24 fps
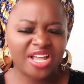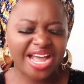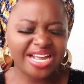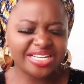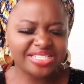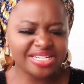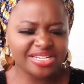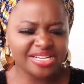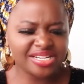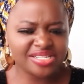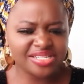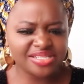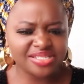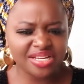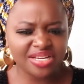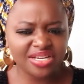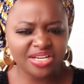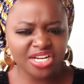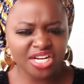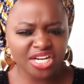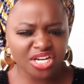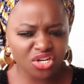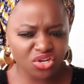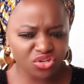I think this is
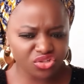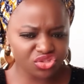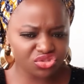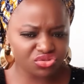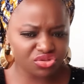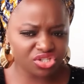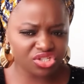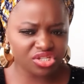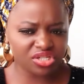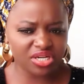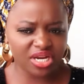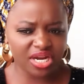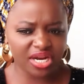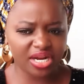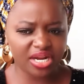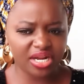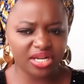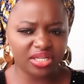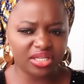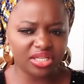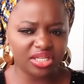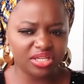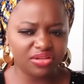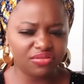the illustration I
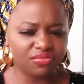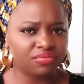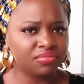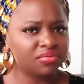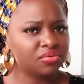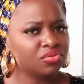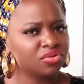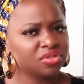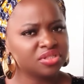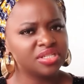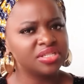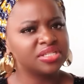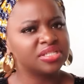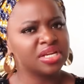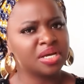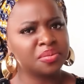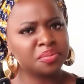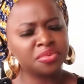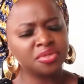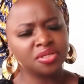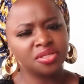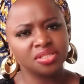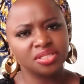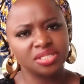can give for what is
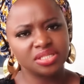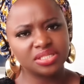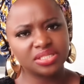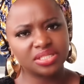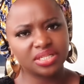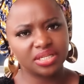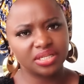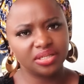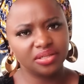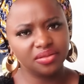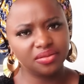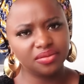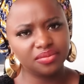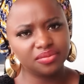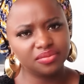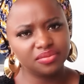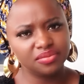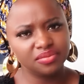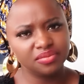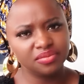happening in the Sahel.